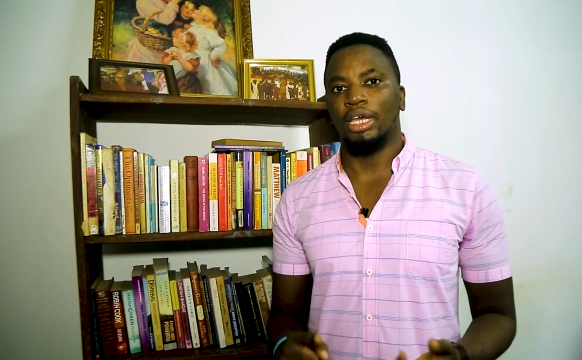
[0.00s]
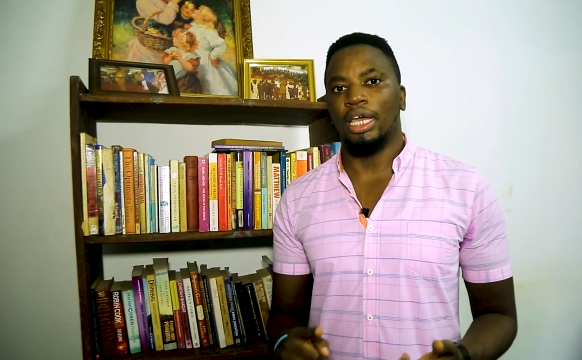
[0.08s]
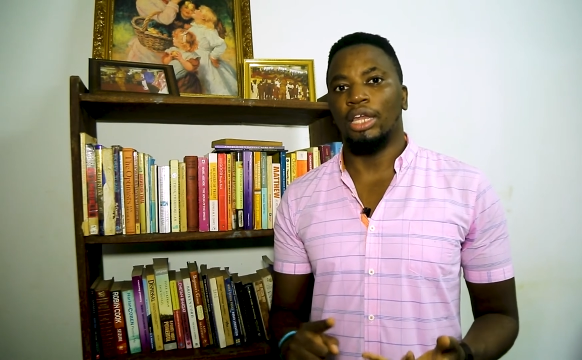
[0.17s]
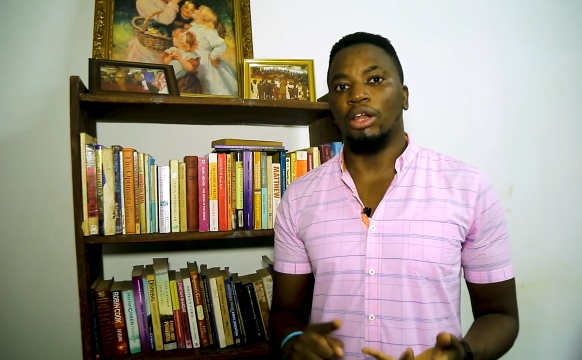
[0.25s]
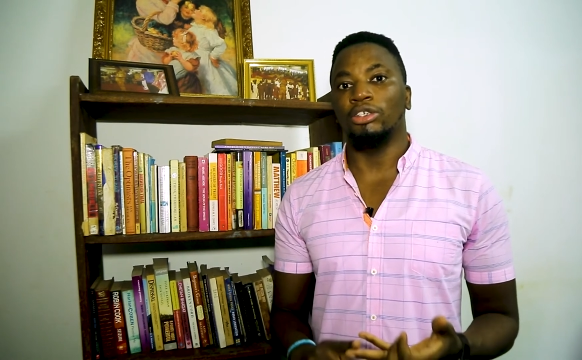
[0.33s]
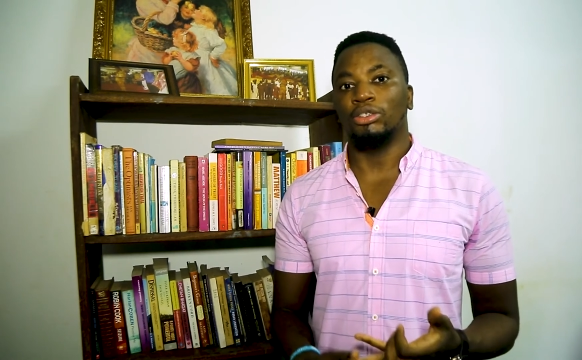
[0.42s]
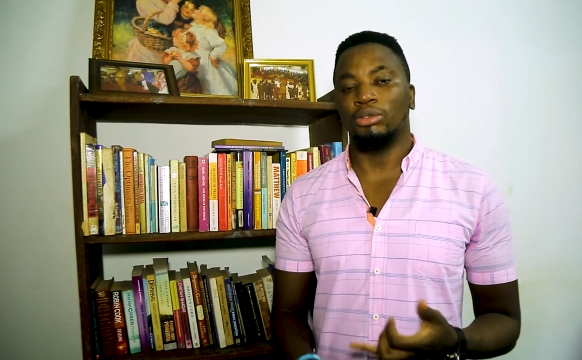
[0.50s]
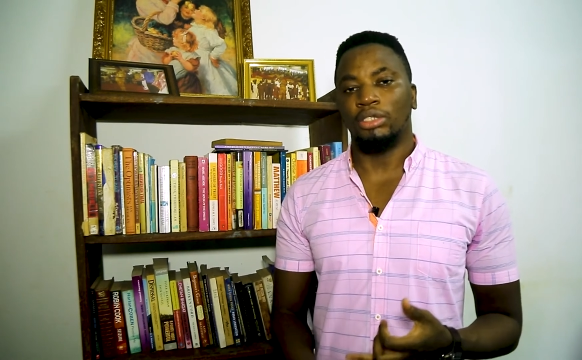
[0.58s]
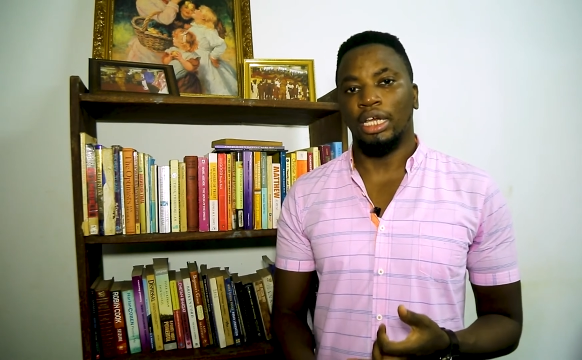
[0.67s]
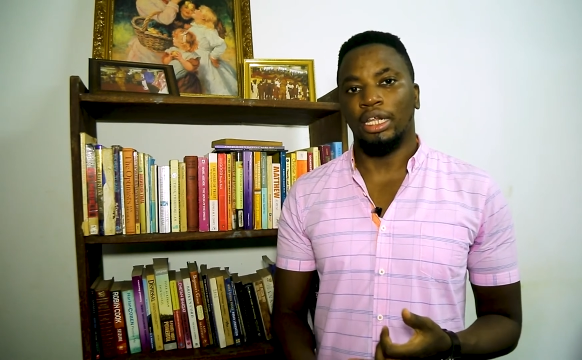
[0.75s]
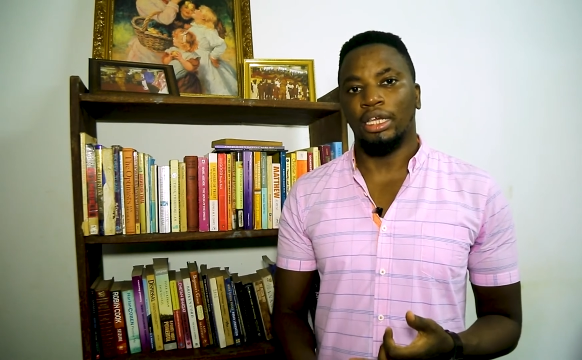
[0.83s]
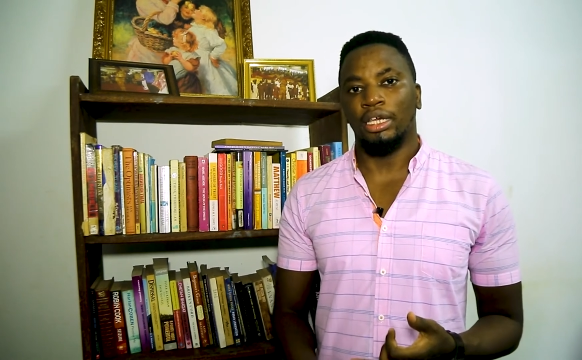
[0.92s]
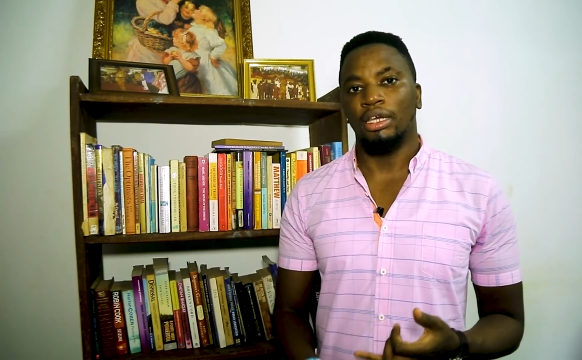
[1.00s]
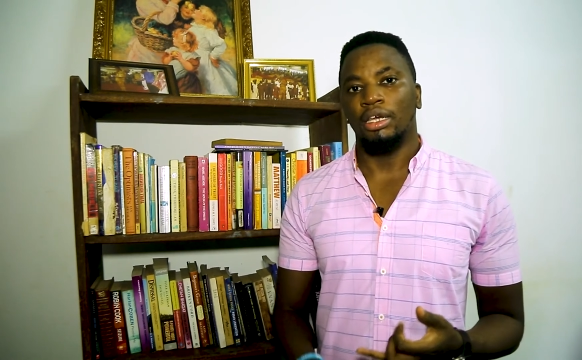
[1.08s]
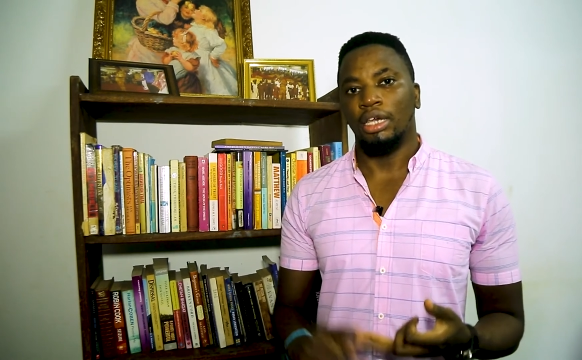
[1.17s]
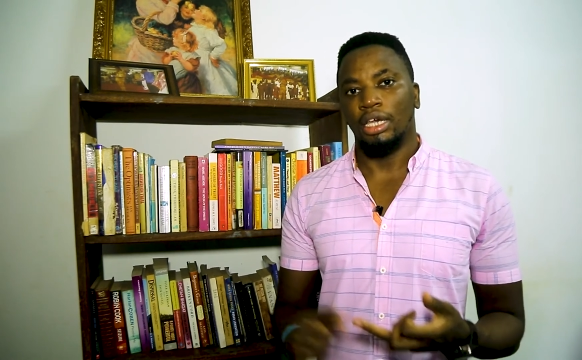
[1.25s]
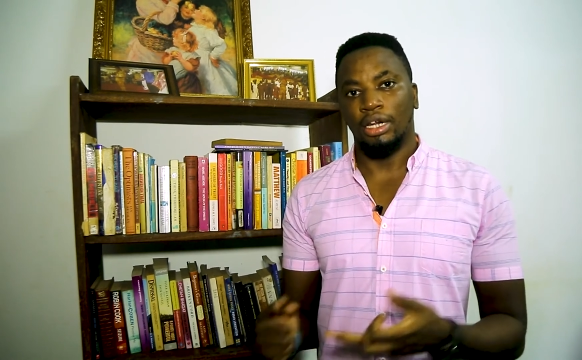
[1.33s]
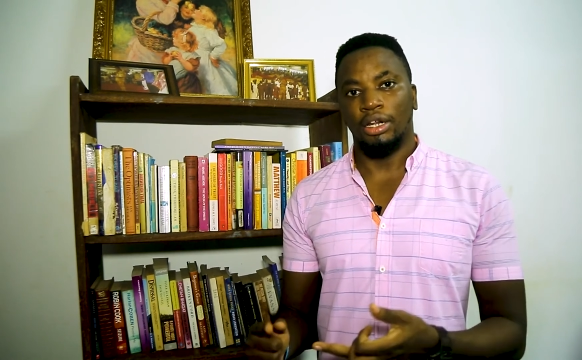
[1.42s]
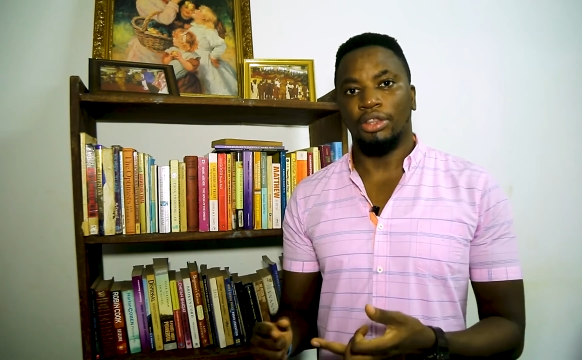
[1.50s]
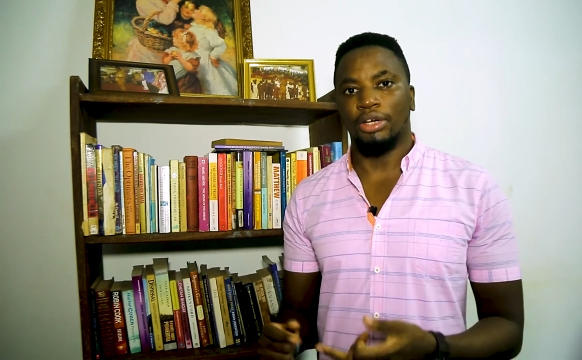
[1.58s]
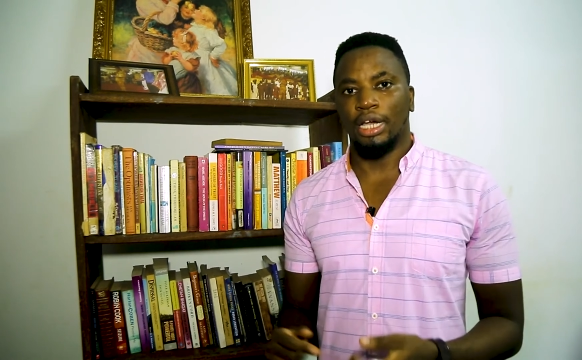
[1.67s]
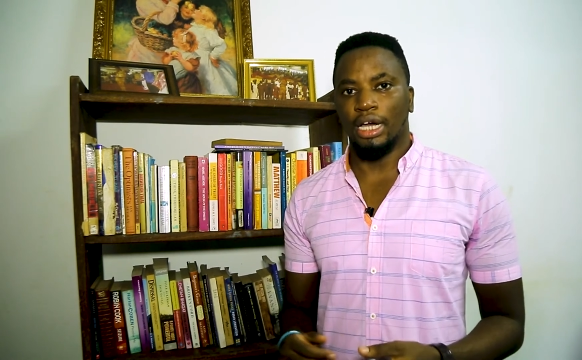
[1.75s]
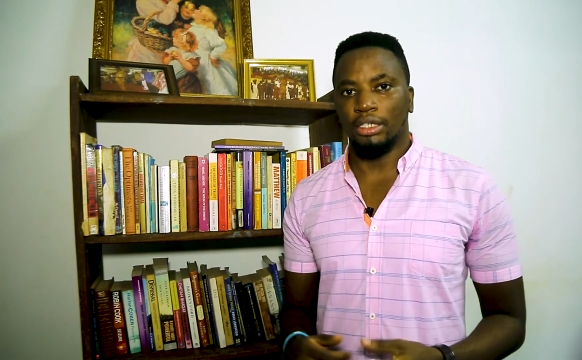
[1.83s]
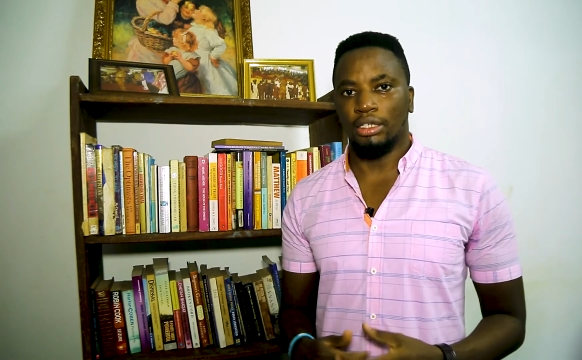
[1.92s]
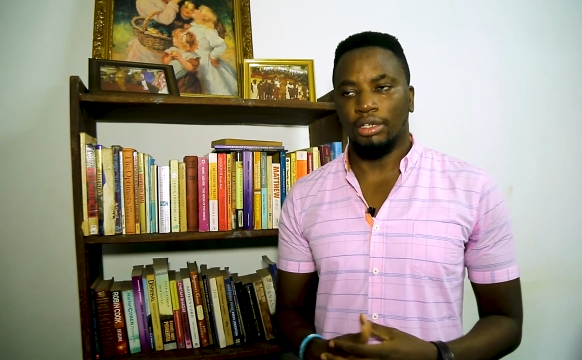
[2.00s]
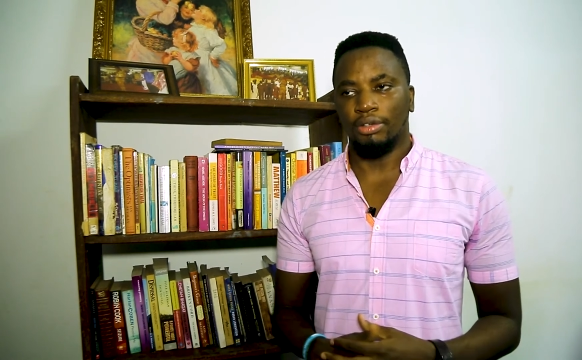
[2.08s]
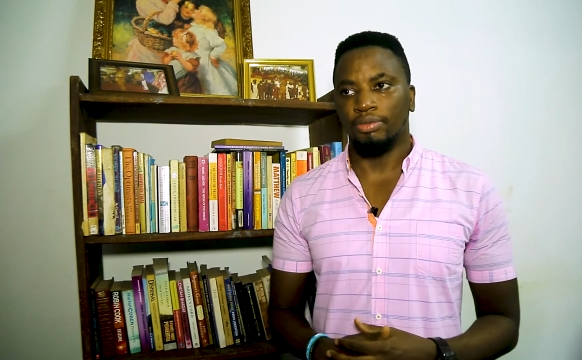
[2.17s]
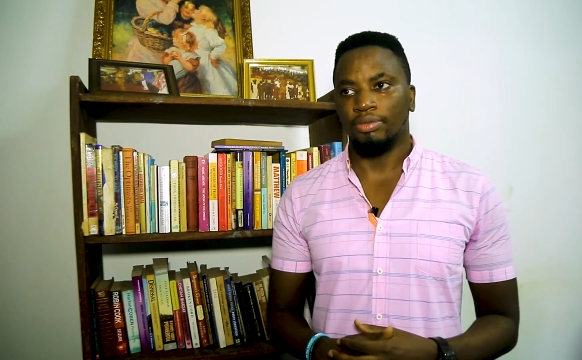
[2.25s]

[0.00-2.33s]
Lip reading: and also setting it in another continent.